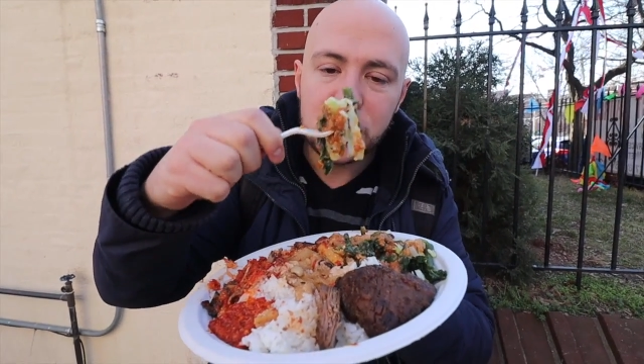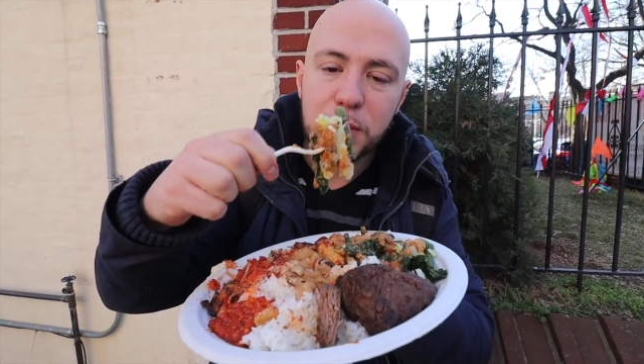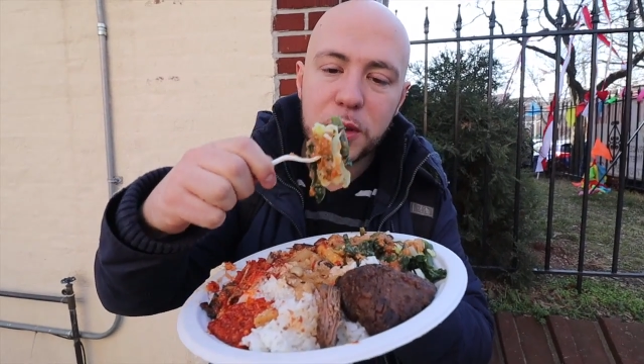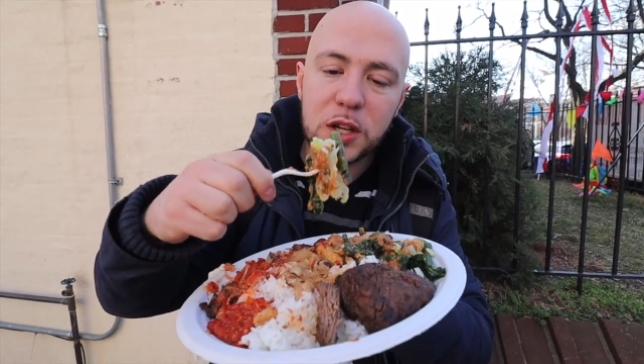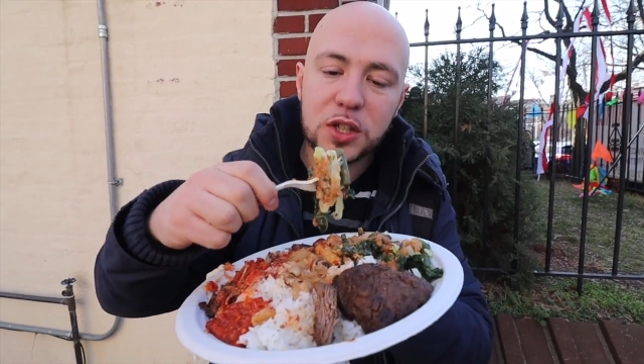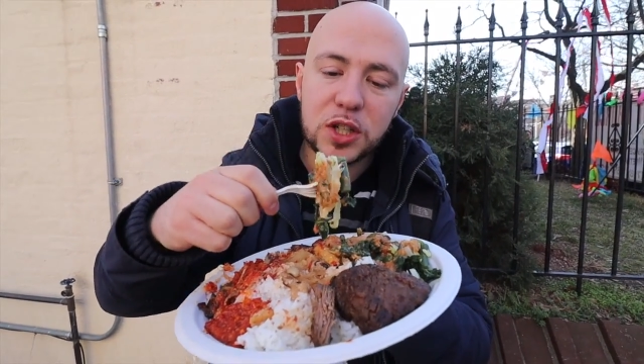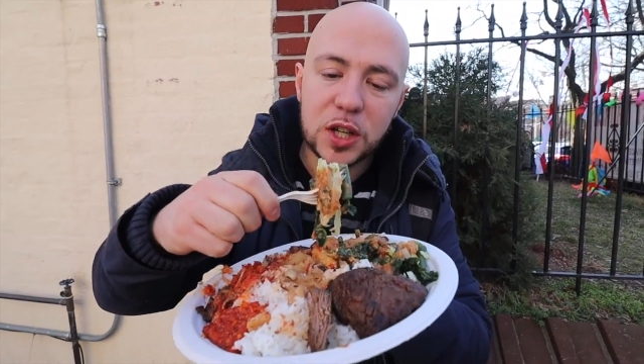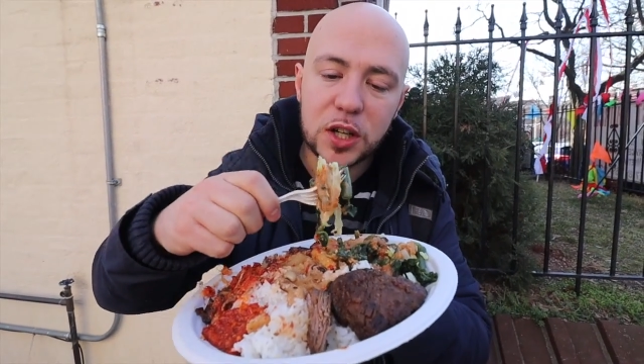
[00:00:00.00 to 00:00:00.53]

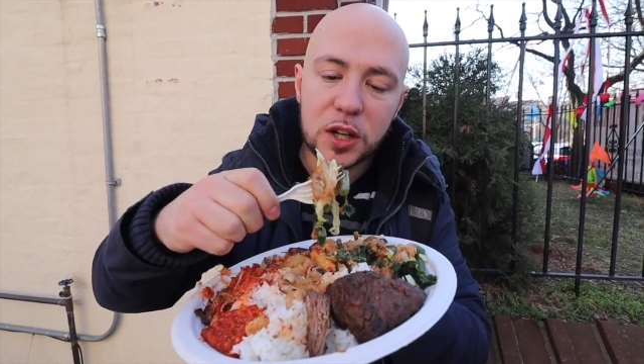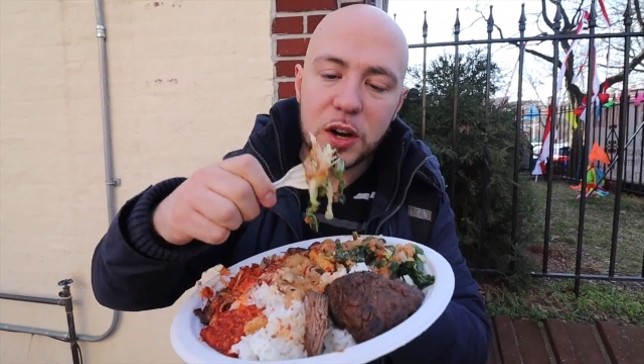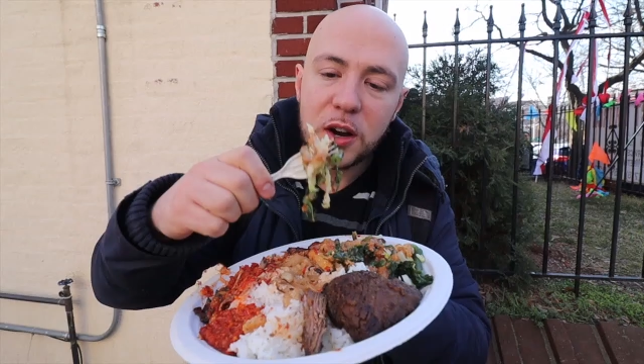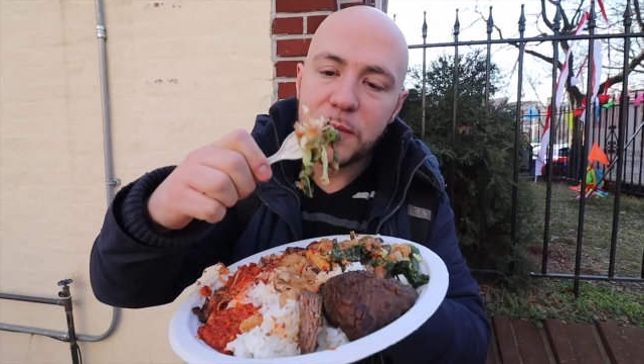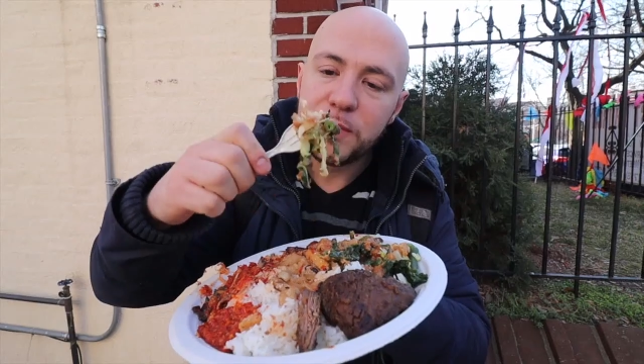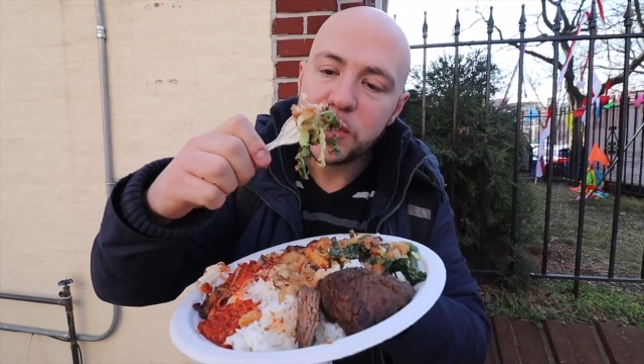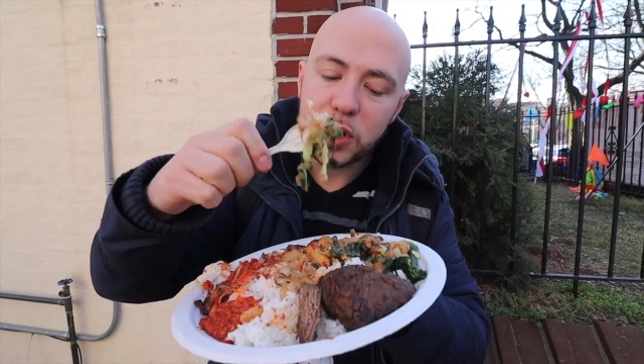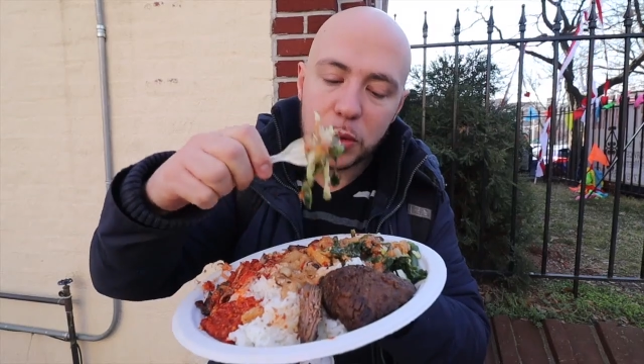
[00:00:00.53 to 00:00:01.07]
spinach here,
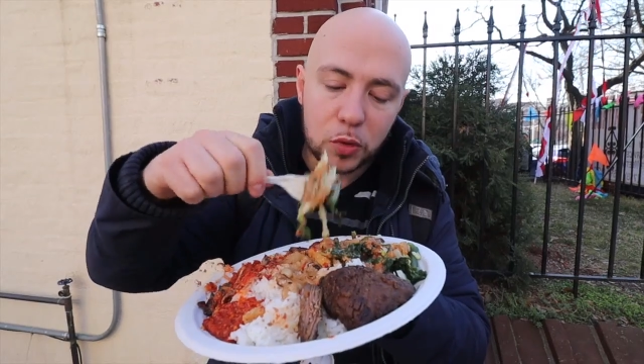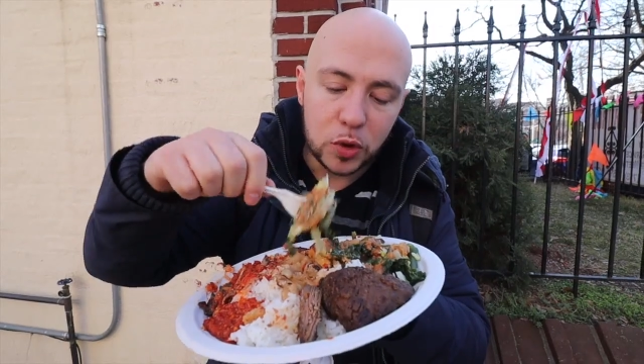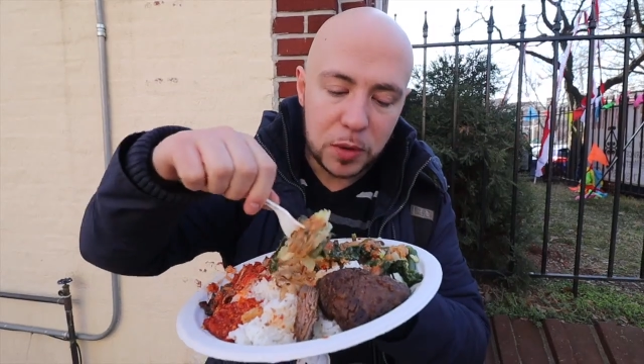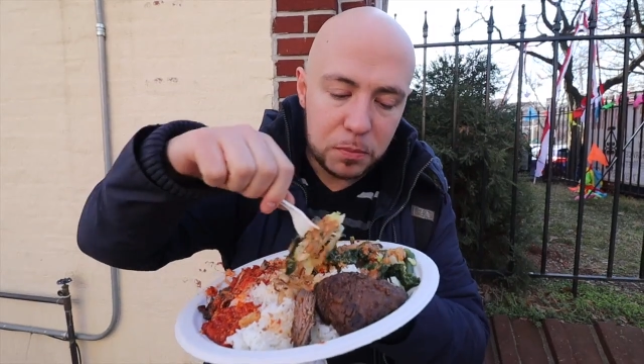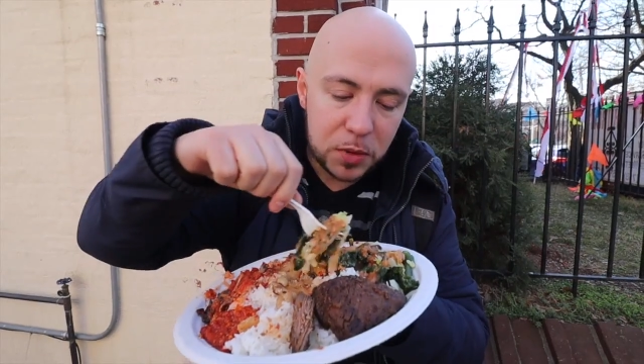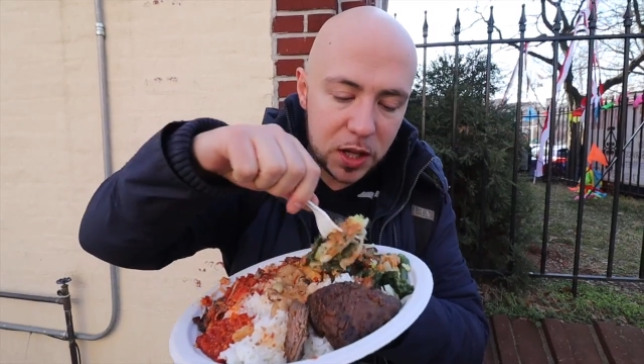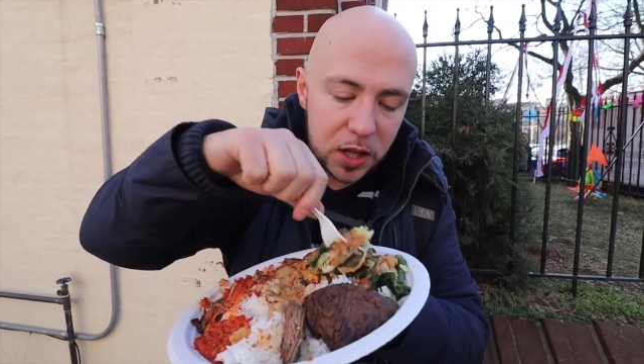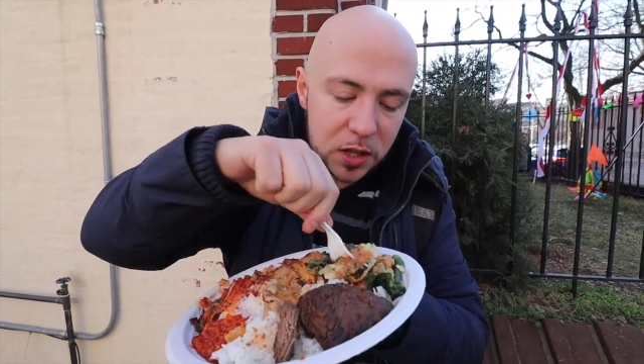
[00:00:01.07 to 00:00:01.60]
some
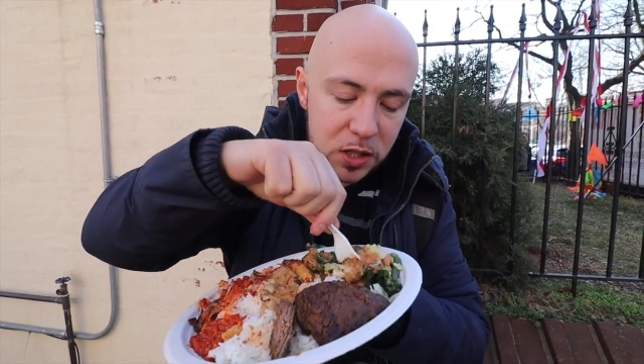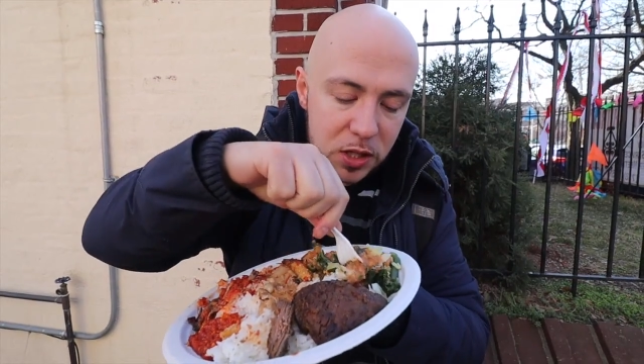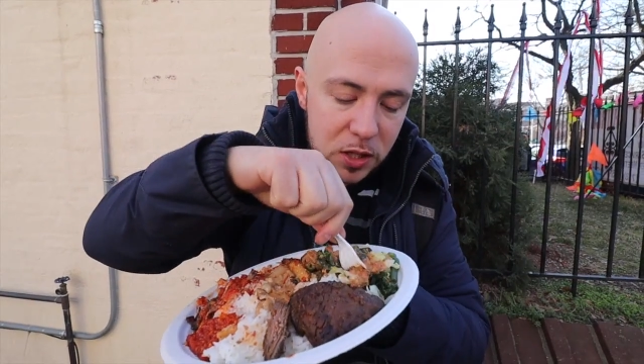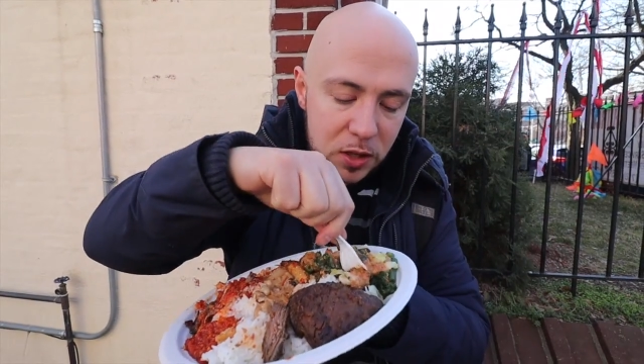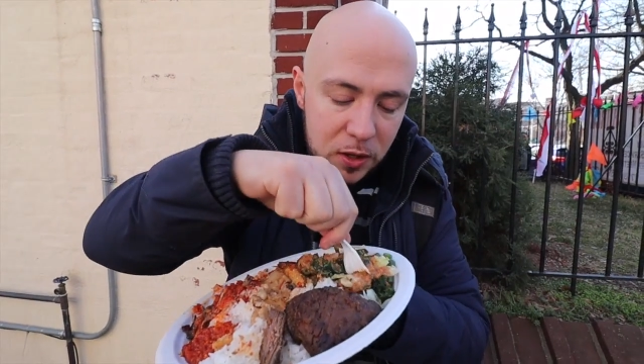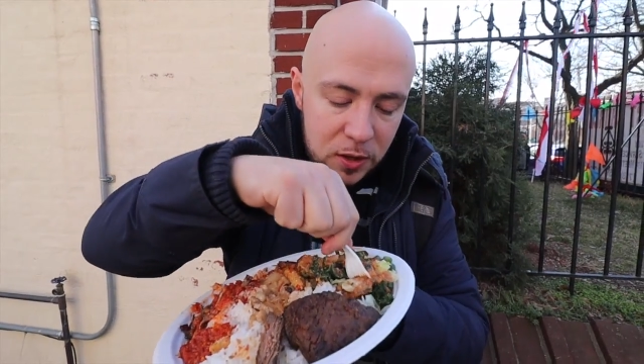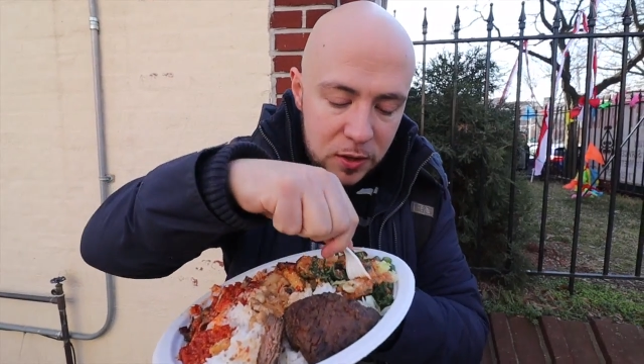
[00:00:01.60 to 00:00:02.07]
green beans. I